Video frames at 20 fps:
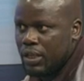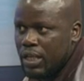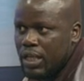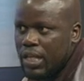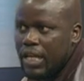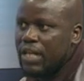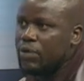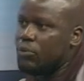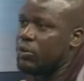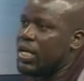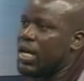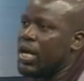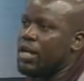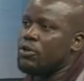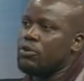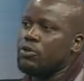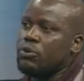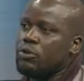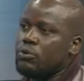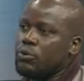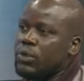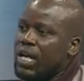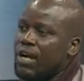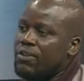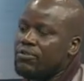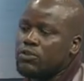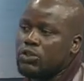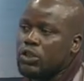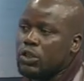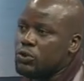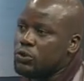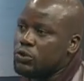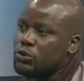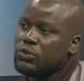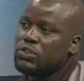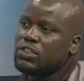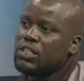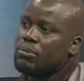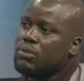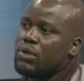and we have no
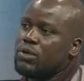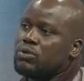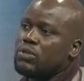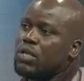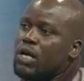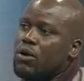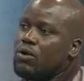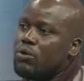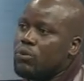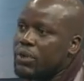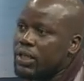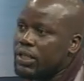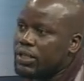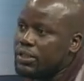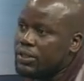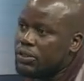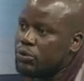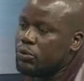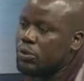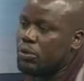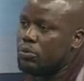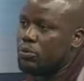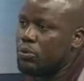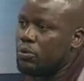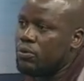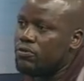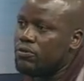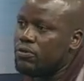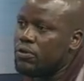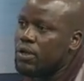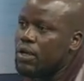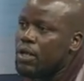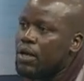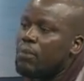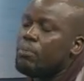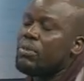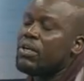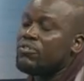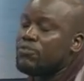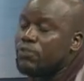illusions about how quick this will move.
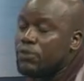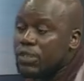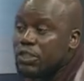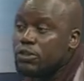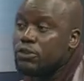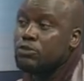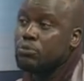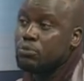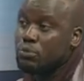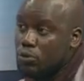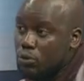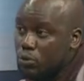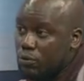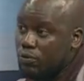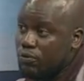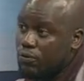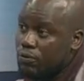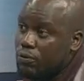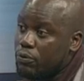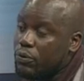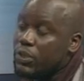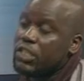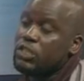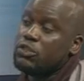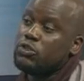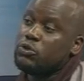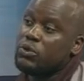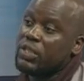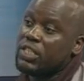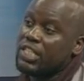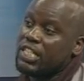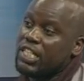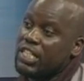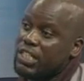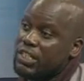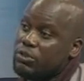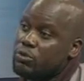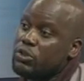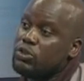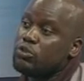But for it to move, we need to
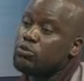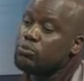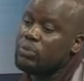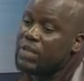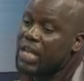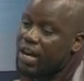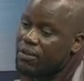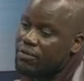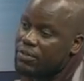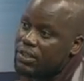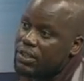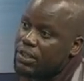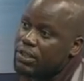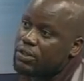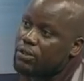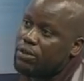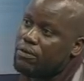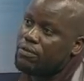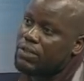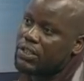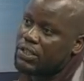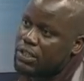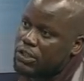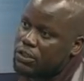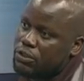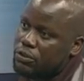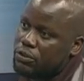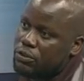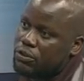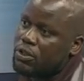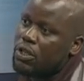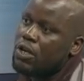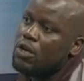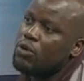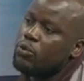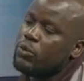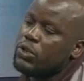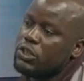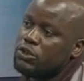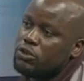engage. We need to be having these conversations.
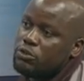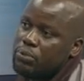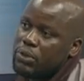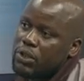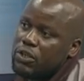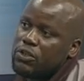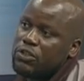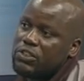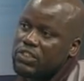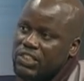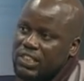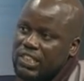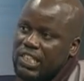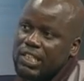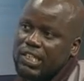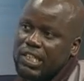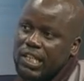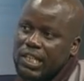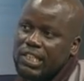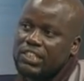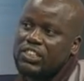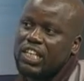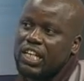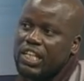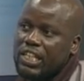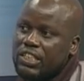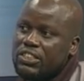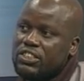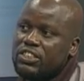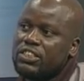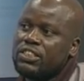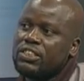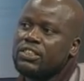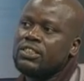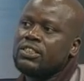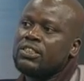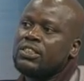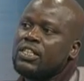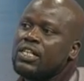We need to be constantly challenging